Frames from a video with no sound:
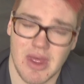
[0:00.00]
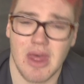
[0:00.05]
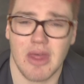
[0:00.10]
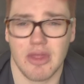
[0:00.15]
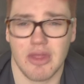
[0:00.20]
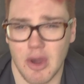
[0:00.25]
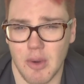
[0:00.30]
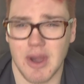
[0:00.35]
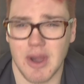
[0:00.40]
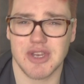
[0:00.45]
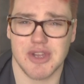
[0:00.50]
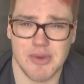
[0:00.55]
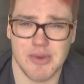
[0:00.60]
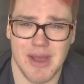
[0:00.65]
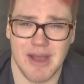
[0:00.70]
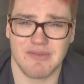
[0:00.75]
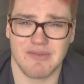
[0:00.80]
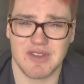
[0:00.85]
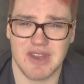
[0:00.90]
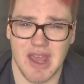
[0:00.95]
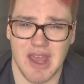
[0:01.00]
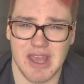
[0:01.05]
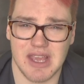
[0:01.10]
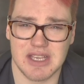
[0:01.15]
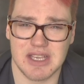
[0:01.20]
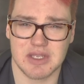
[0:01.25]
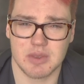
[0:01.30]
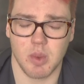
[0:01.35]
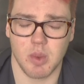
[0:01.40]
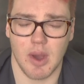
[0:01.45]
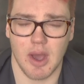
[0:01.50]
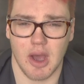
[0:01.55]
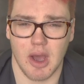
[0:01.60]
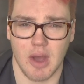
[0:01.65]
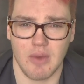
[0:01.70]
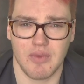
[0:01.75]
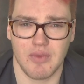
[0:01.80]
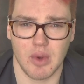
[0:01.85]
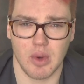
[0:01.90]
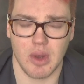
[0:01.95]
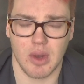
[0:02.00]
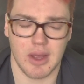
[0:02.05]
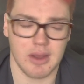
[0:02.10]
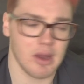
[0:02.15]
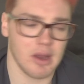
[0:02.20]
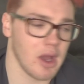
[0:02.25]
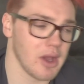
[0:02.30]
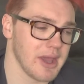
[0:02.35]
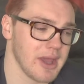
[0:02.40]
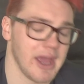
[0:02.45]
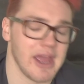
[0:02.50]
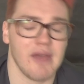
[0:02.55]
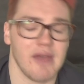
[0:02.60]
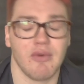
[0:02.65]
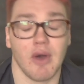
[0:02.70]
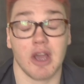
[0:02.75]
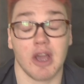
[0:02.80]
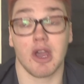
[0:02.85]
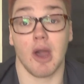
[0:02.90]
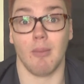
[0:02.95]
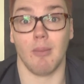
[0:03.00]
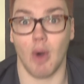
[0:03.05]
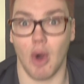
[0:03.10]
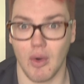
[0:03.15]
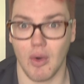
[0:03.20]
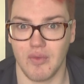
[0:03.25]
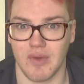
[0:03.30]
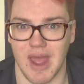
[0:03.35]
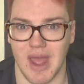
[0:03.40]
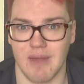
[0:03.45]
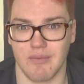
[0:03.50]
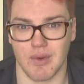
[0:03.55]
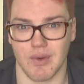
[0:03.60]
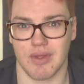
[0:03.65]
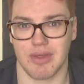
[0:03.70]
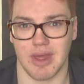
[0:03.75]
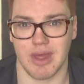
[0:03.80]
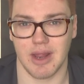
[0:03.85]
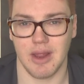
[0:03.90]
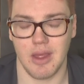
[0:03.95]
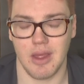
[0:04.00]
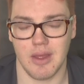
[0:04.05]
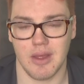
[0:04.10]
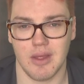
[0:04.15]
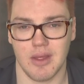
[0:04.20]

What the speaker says: though I do have days where I feel like, okay, if I come off everything,